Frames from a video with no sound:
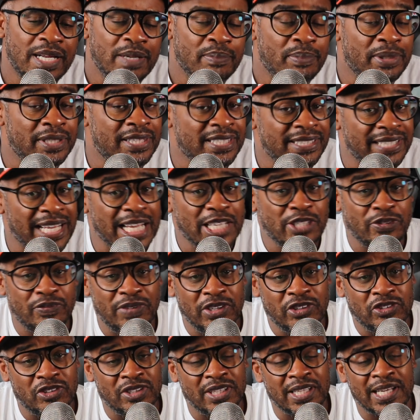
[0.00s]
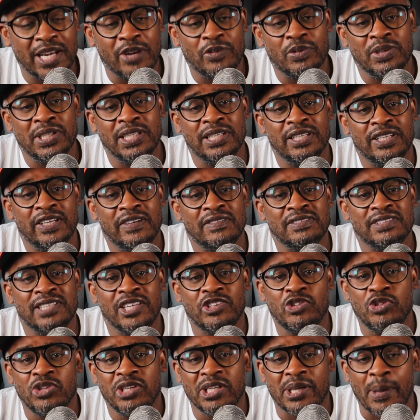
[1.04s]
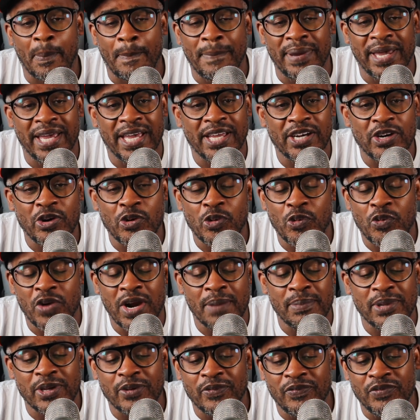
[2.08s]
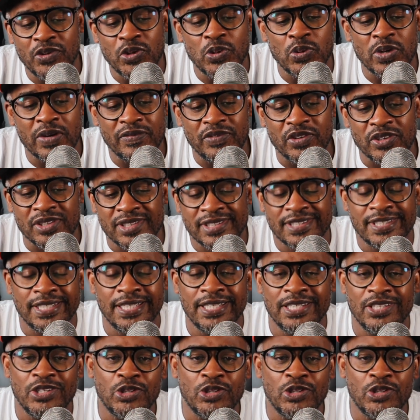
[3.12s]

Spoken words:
But the next feature that I really love is that you get a panoramic view of your seat.